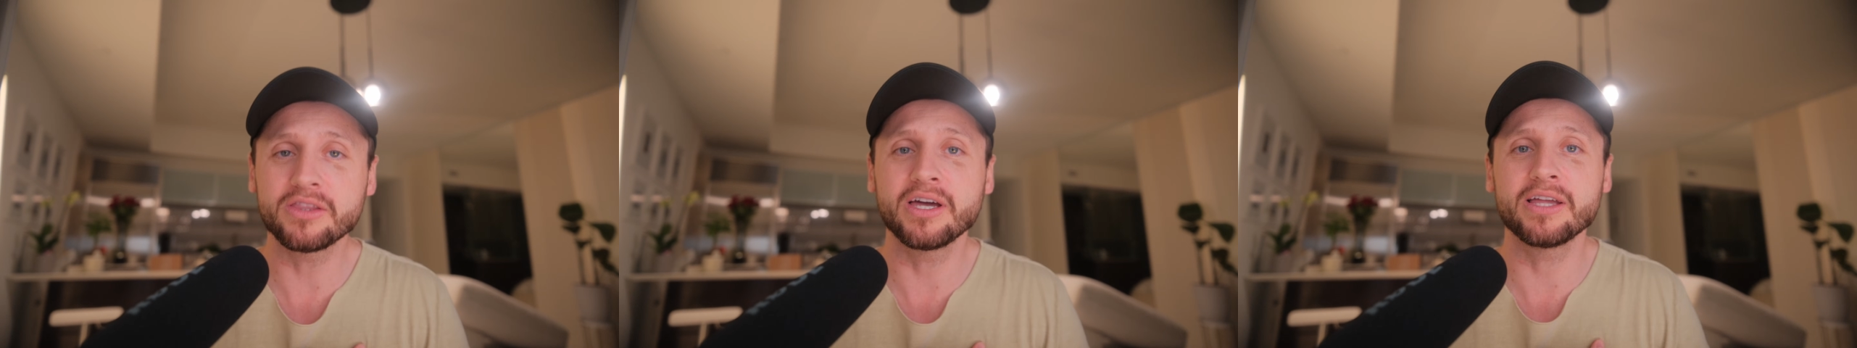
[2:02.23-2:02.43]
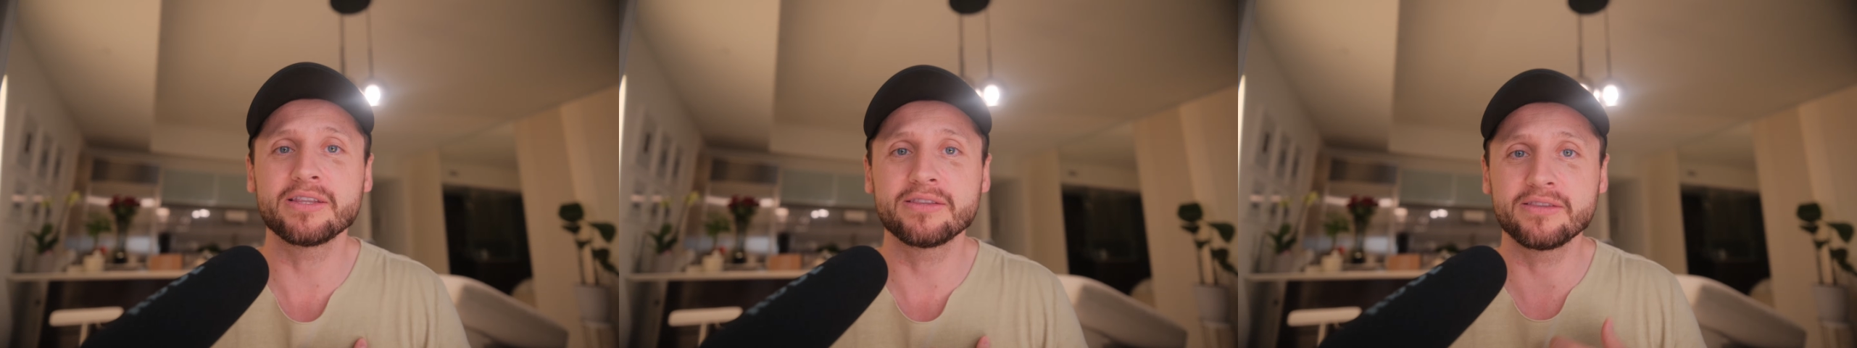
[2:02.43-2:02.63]

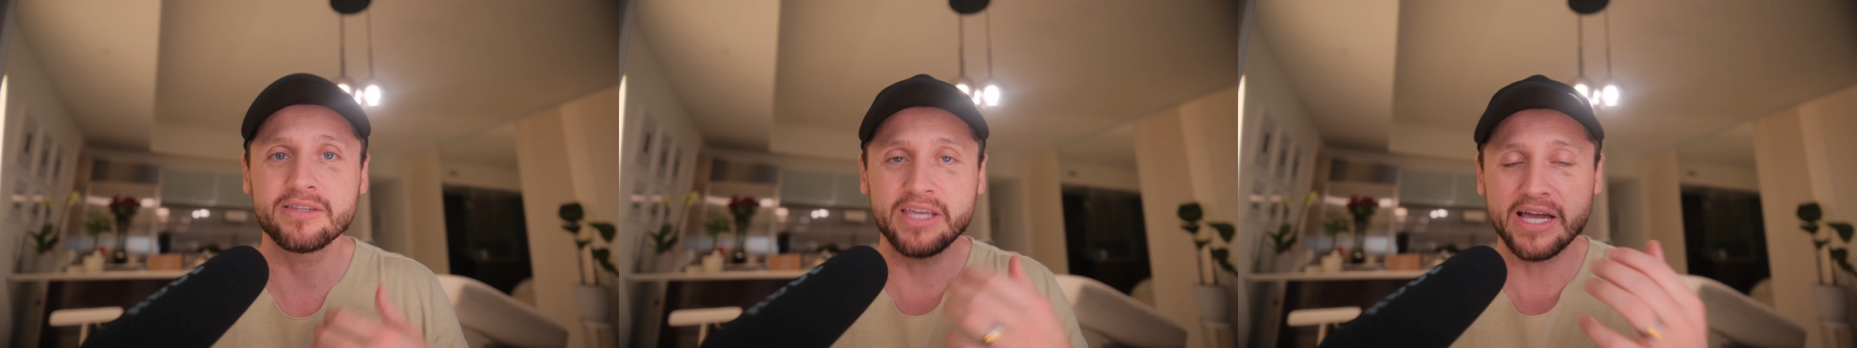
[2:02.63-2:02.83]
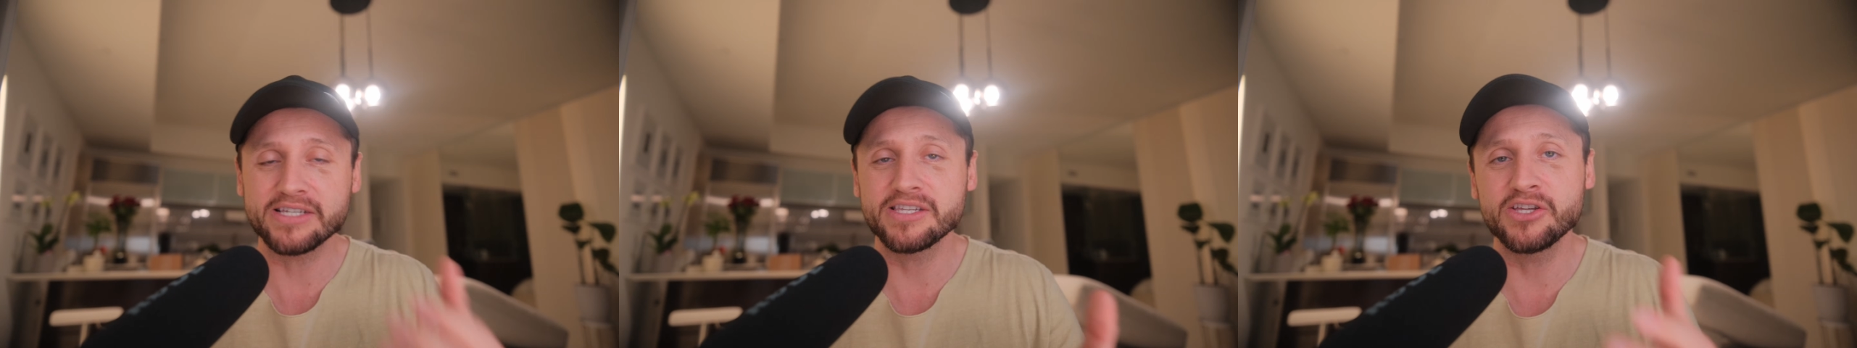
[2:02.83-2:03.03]
that
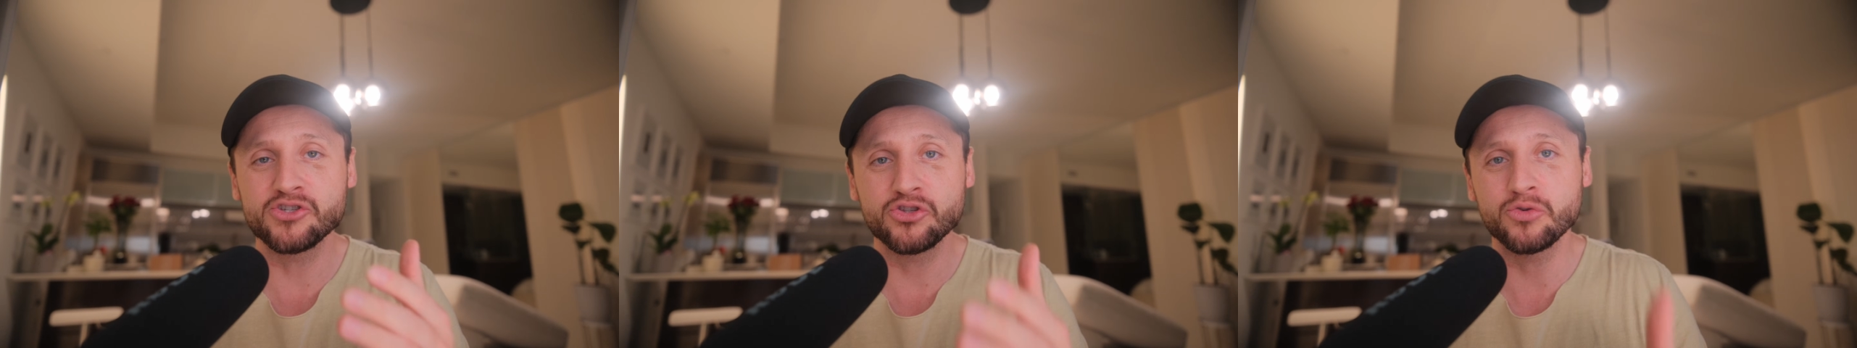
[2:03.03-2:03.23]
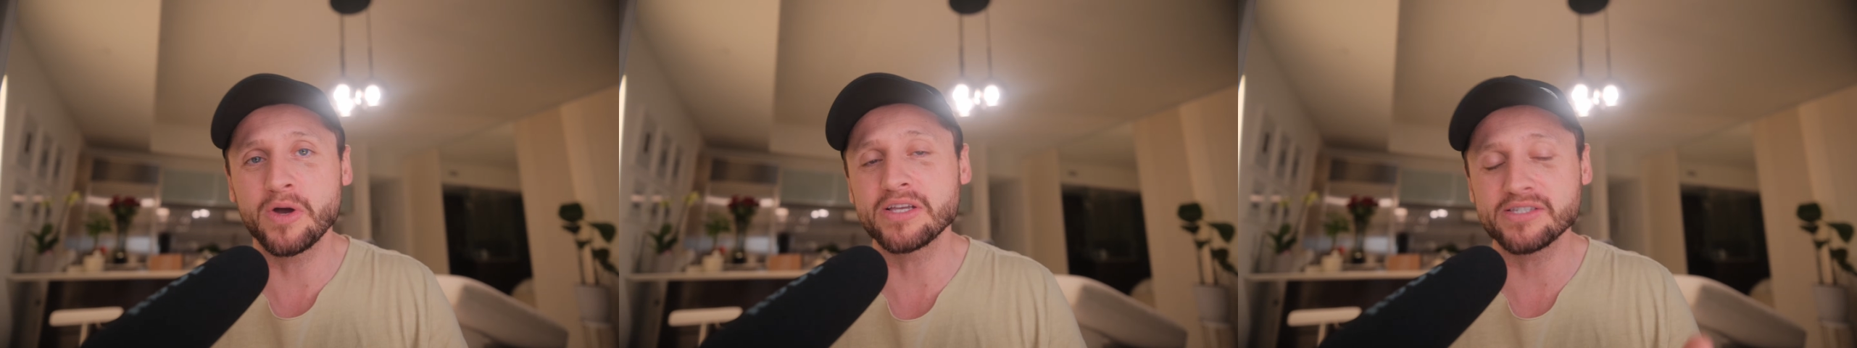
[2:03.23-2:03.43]
the
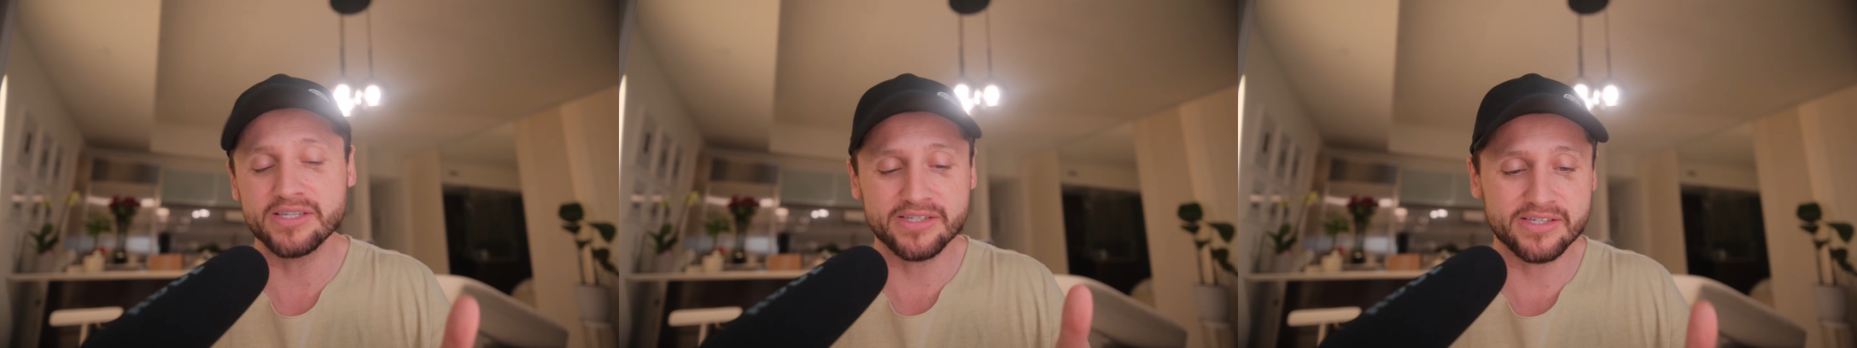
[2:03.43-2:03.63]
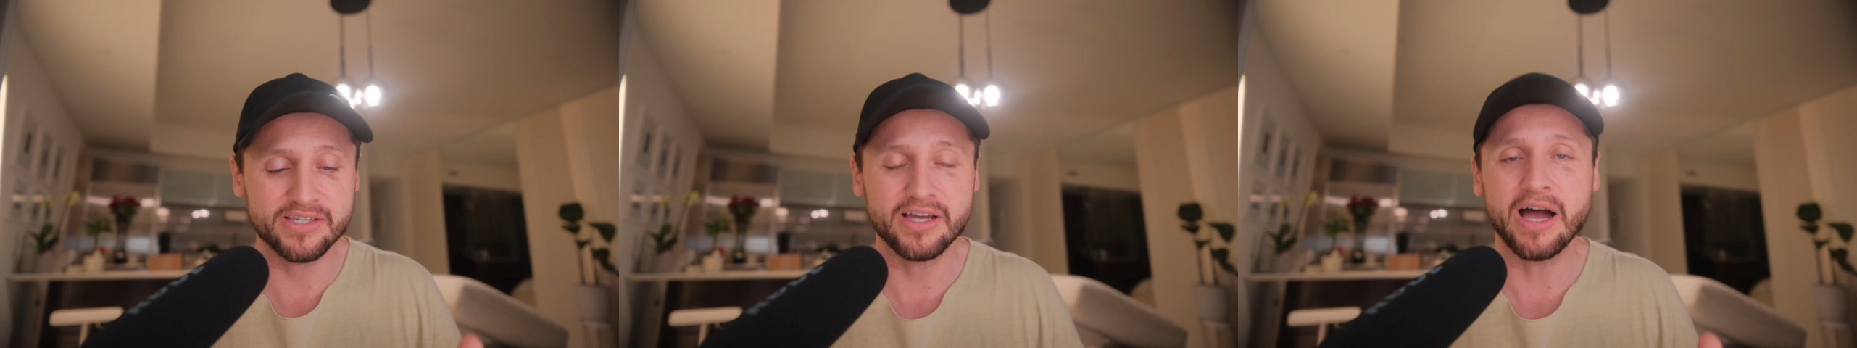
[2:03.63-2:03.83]

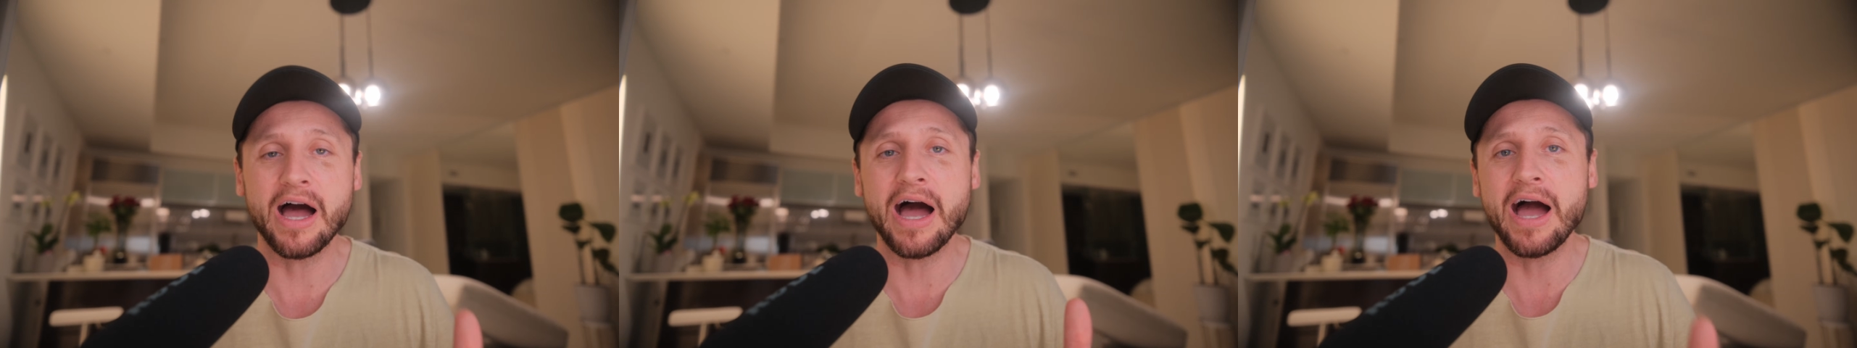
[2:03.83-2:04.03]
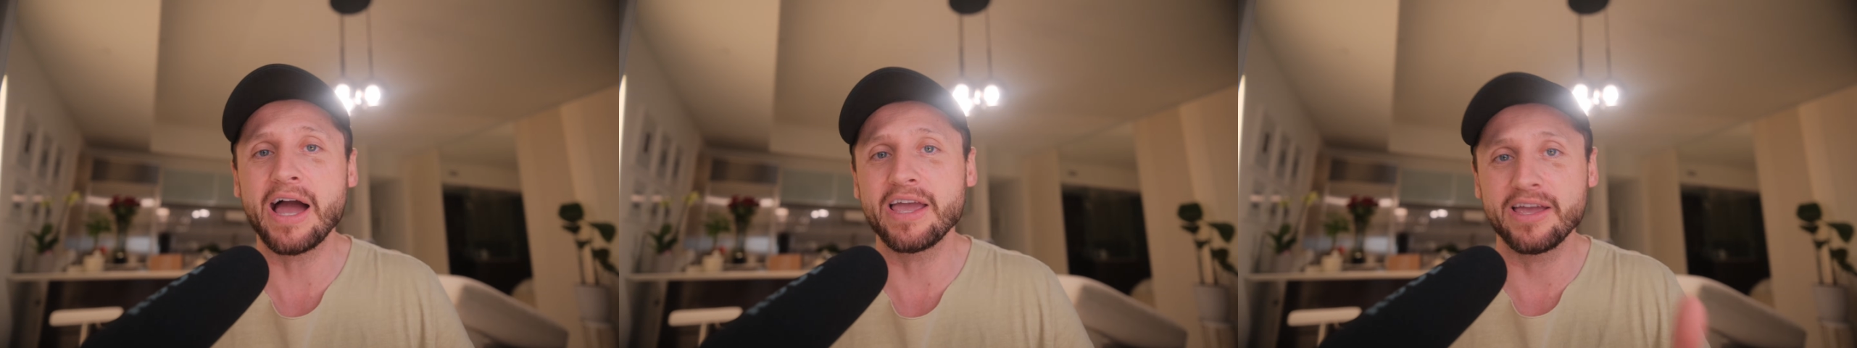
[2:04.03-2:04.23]
X-H2S's
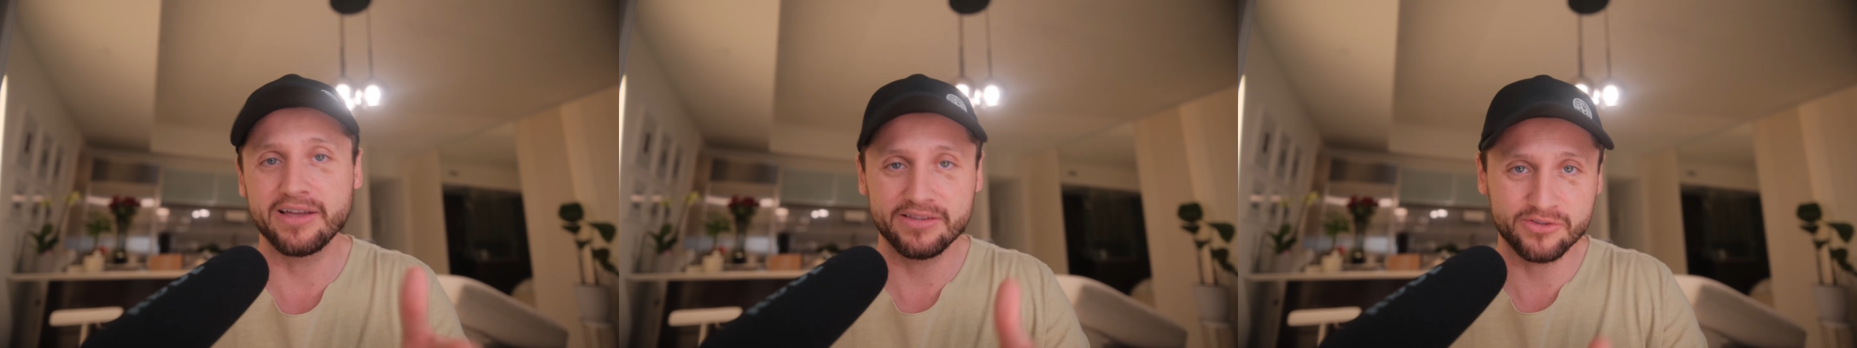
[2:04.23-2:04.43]
high